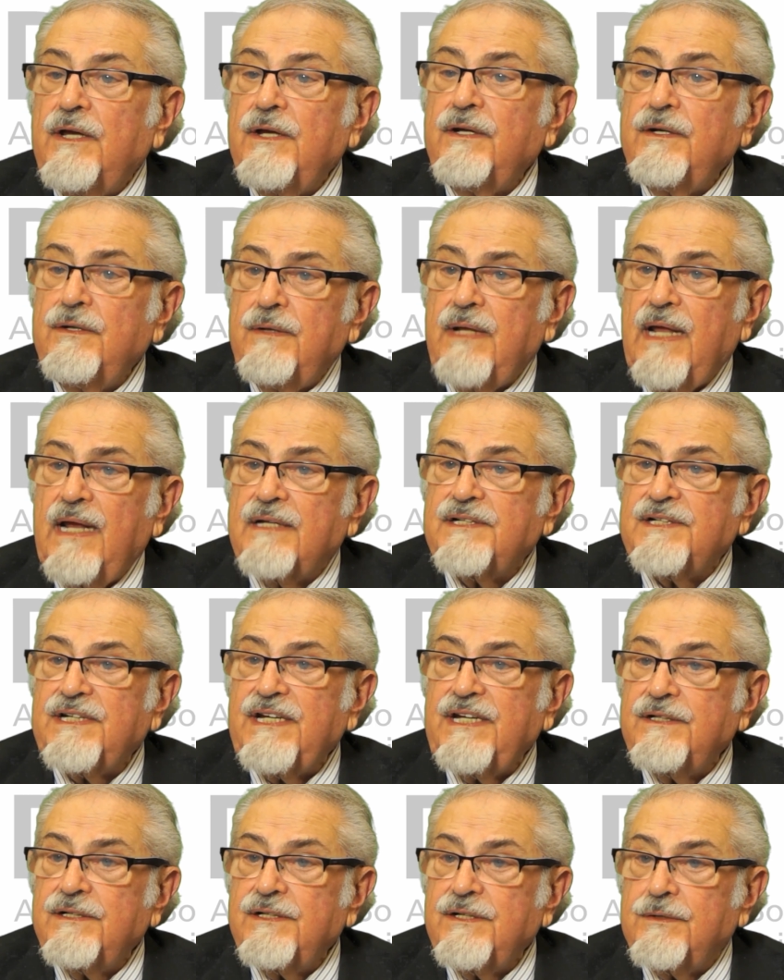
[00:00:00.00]
You can do that in
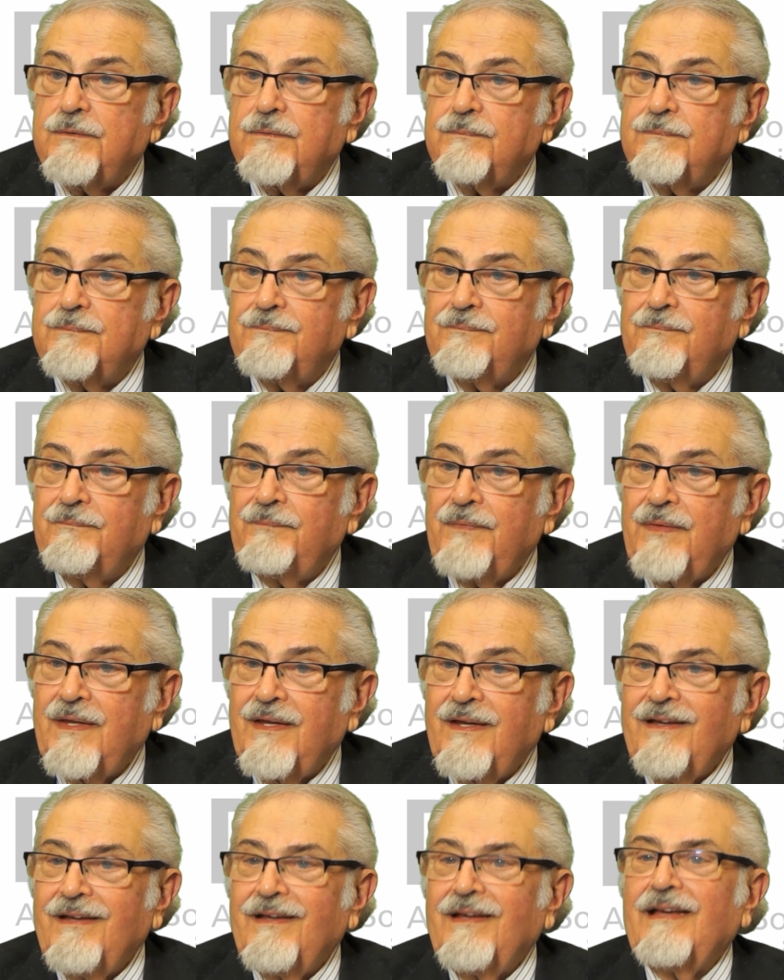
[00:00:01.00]
skin too.
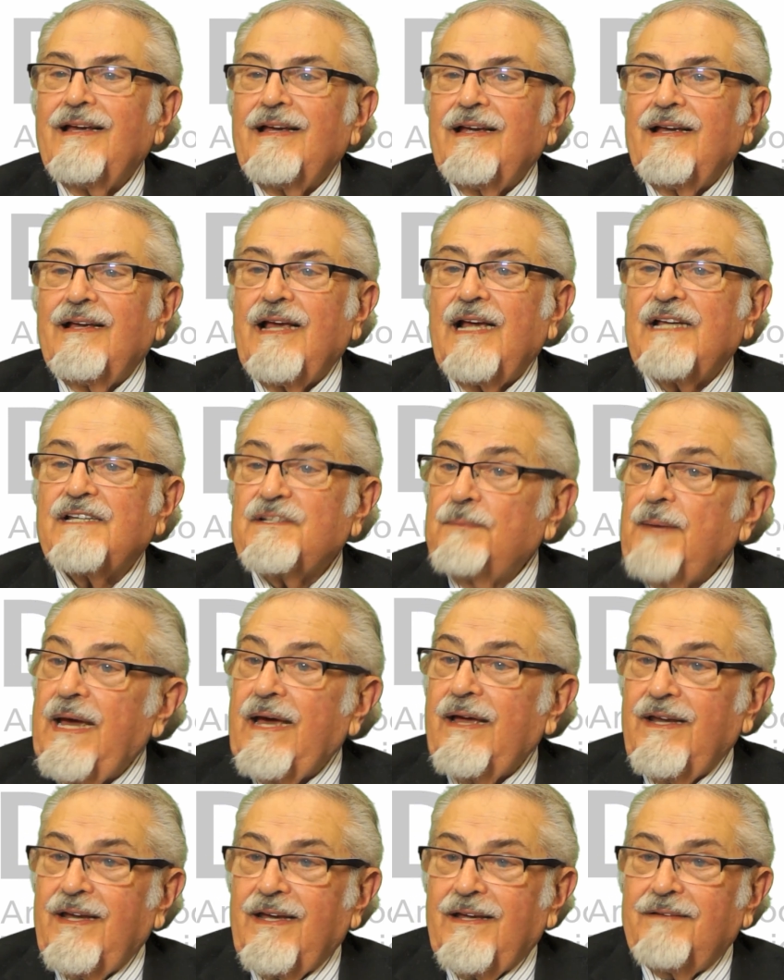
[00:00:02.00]
That's
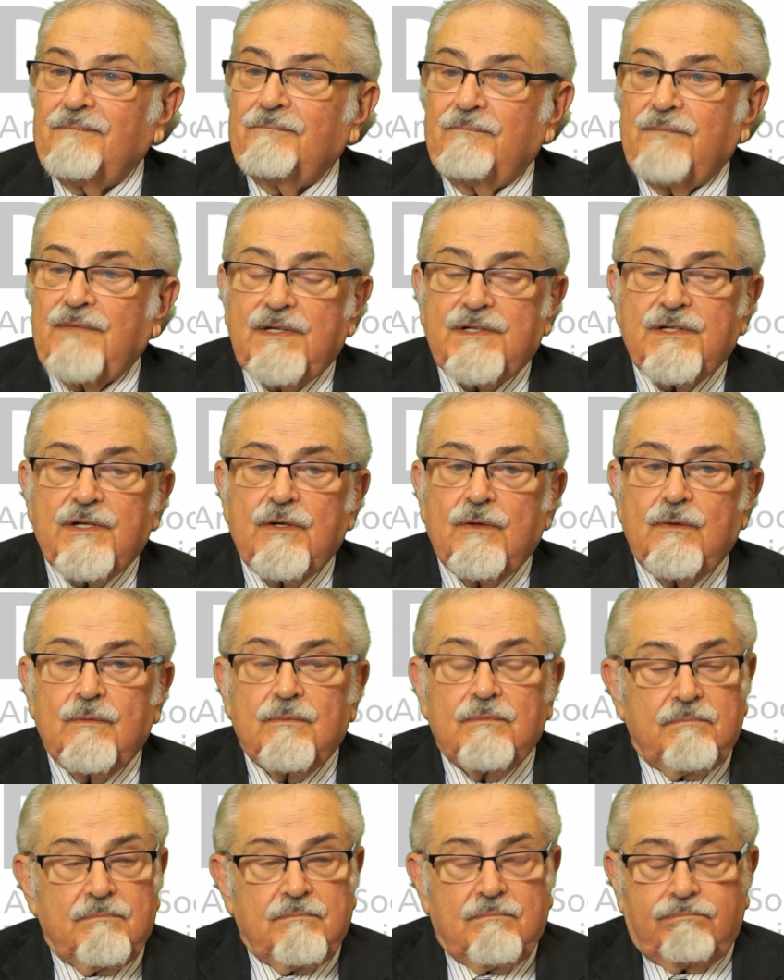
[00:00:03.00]
about it. So
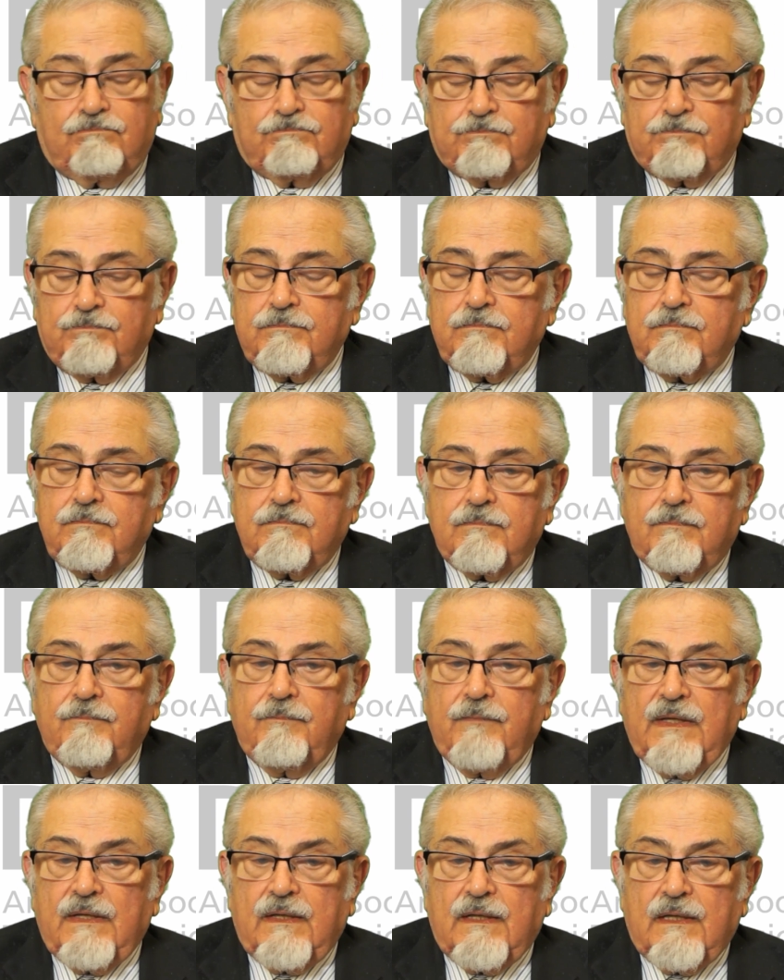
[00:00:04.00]

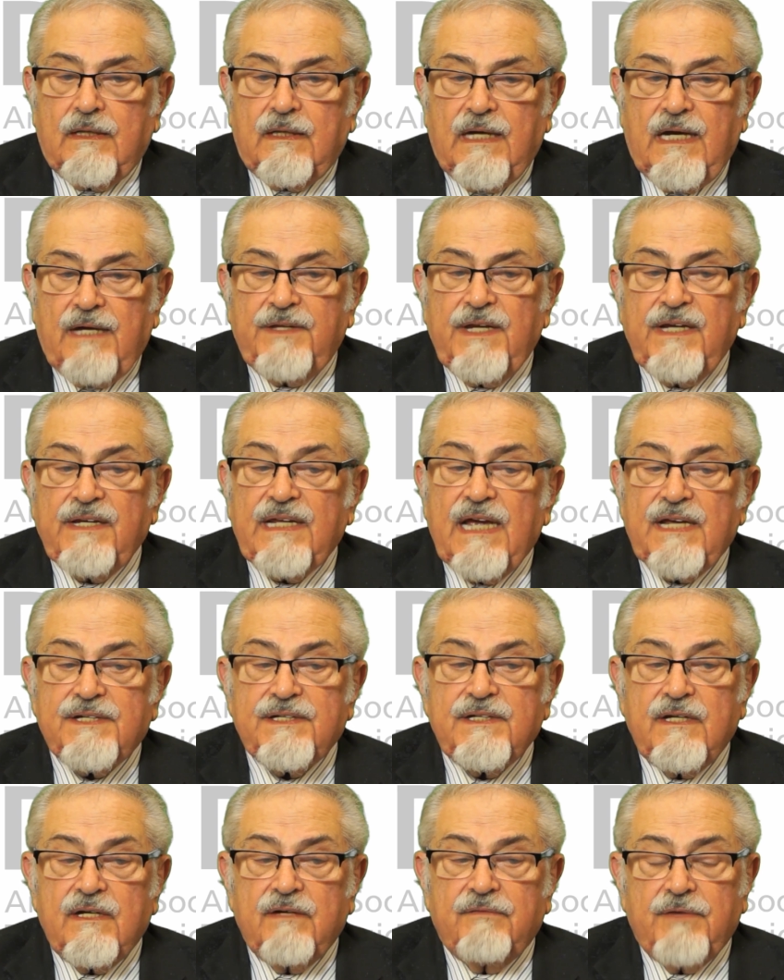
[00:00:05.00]
I think
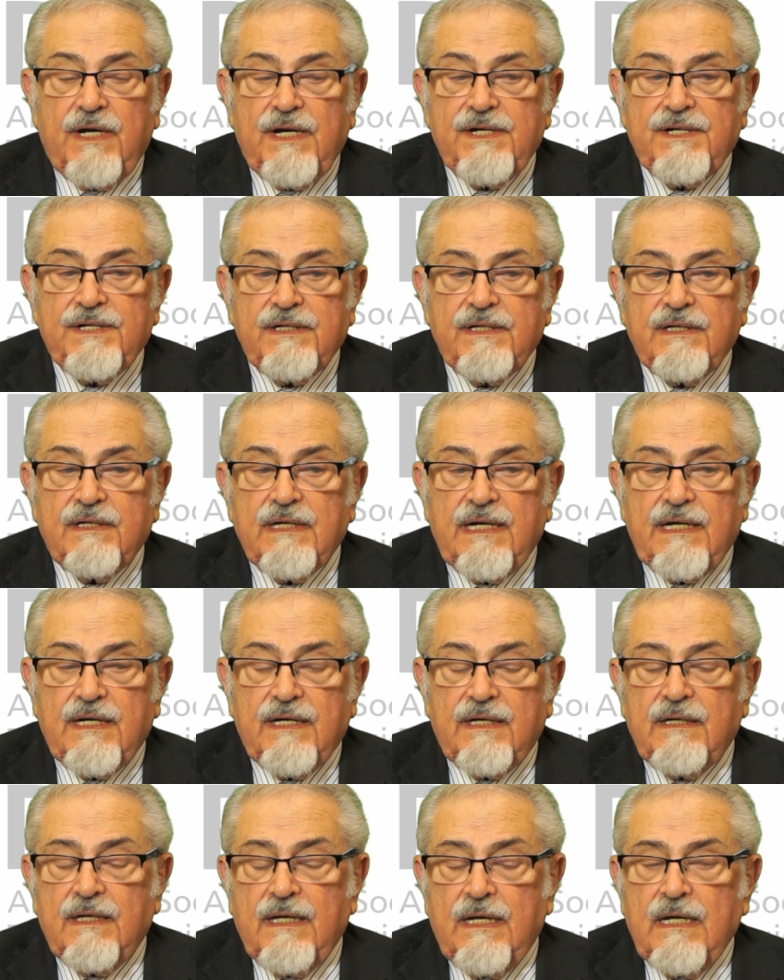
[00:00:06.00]
that's an innovation,
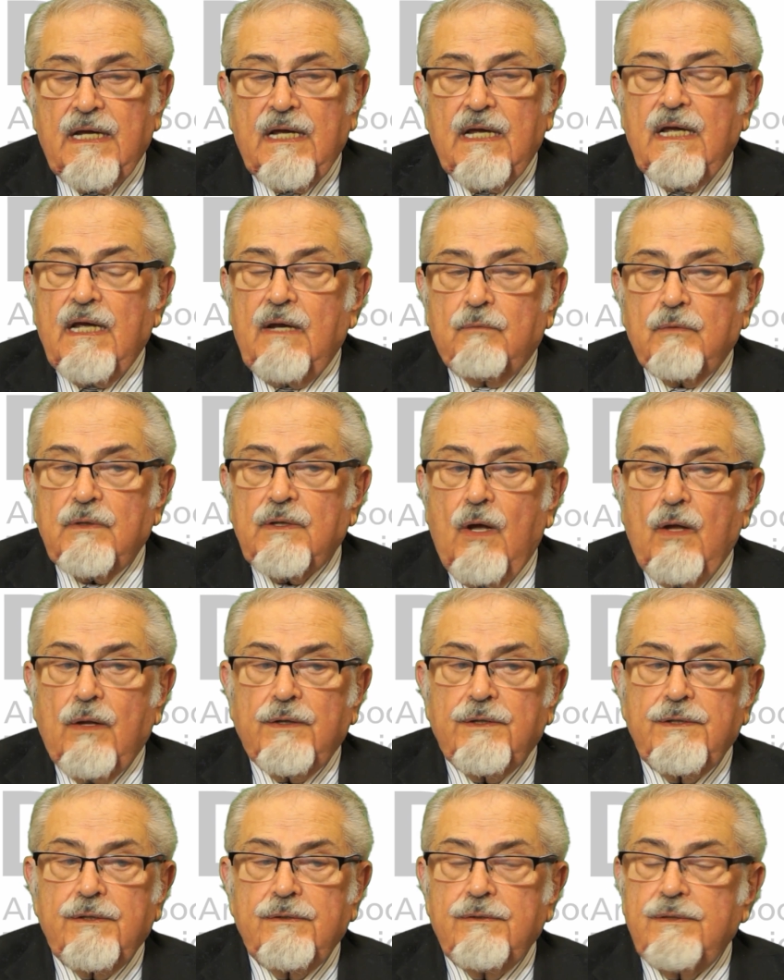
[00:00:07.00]
and with
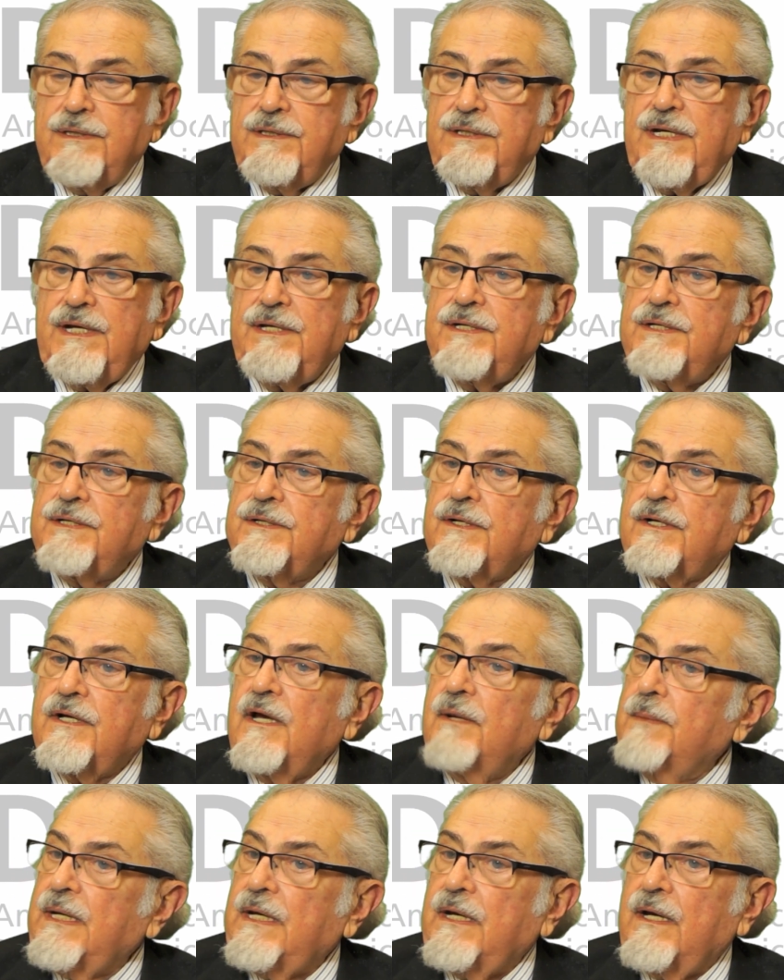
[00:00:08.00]
all the new diseases that are
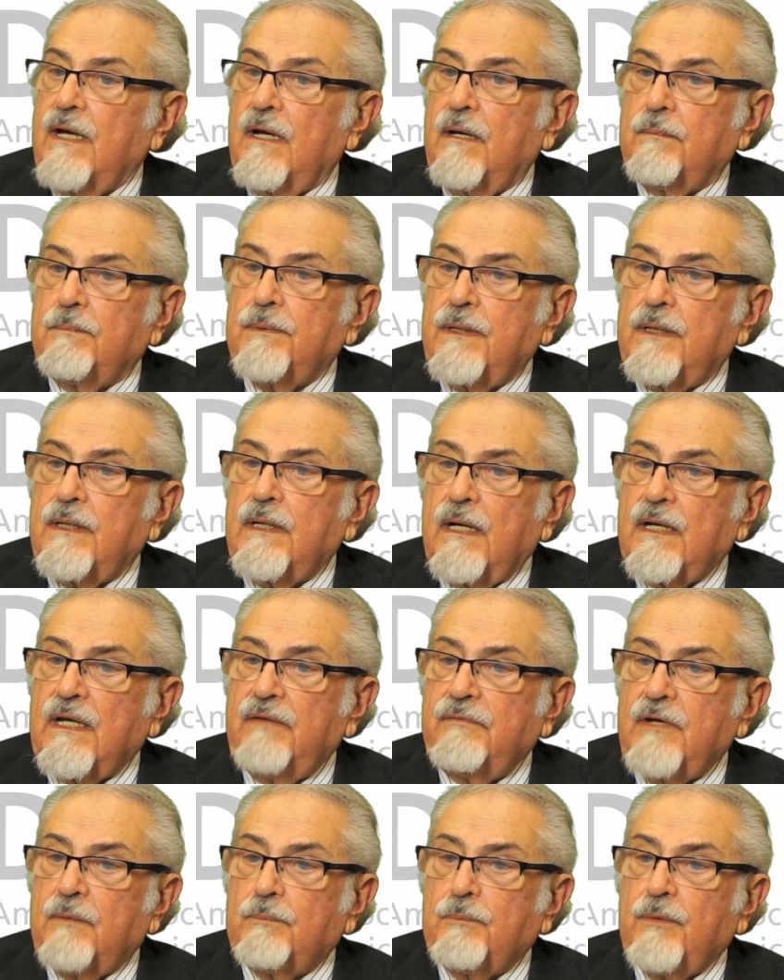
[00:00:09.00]
coming up, and I'll
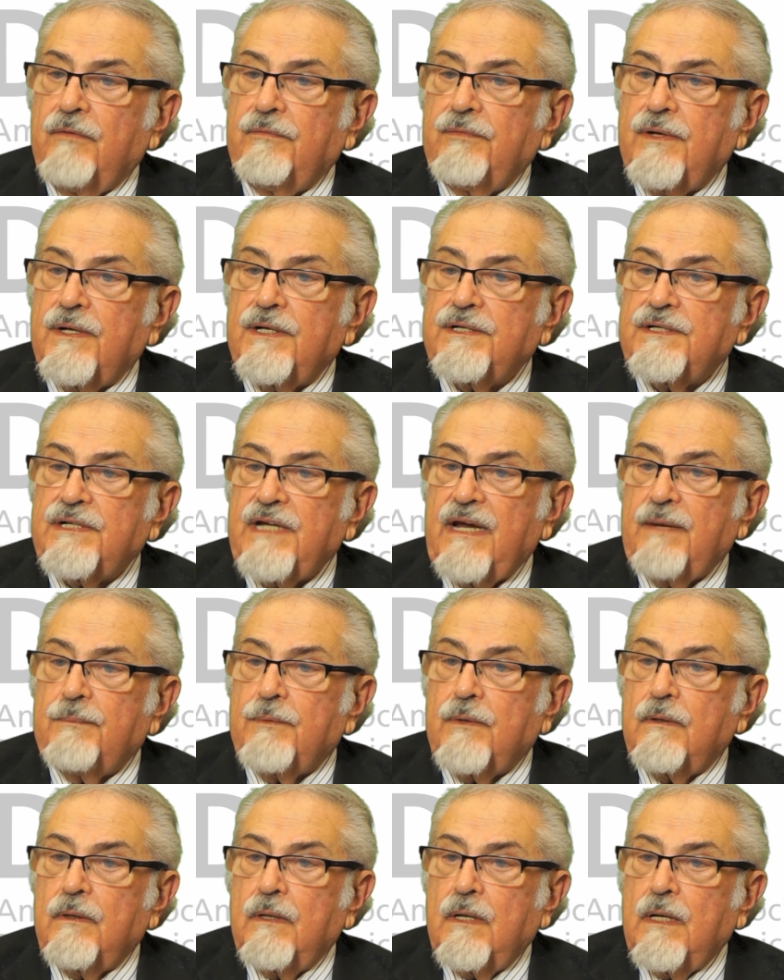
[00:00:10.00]
give you a perfect
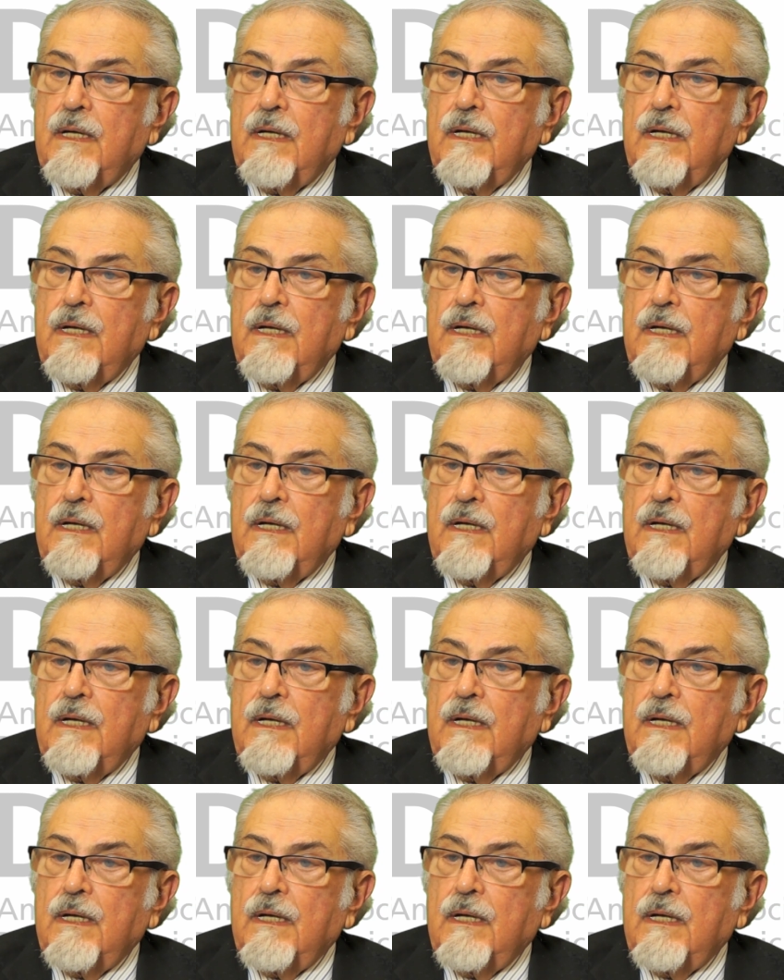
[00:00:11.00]
example.